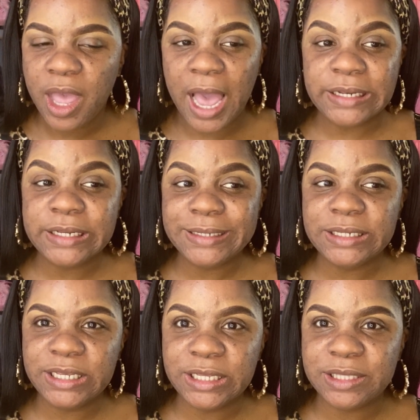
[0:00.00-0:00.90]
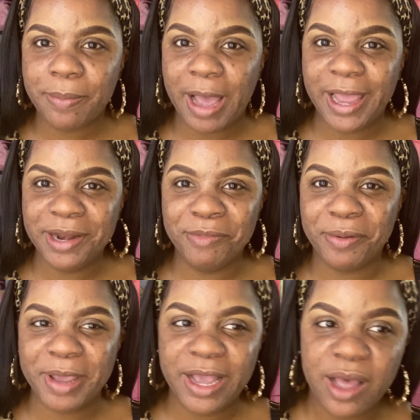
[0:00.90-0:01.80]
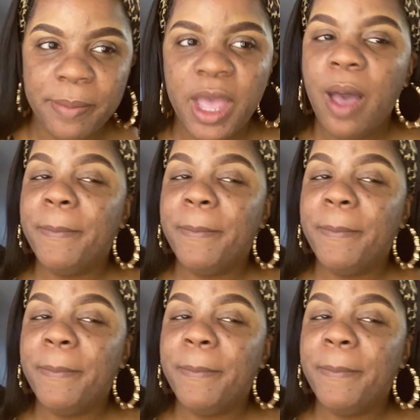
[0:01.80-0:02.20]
I didn't need to buy any more makeup.